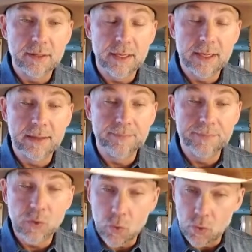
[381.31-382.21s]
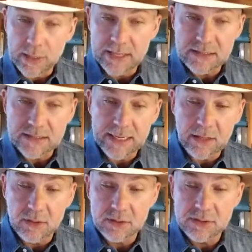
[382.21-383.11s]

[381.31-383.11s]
the ORAC scale.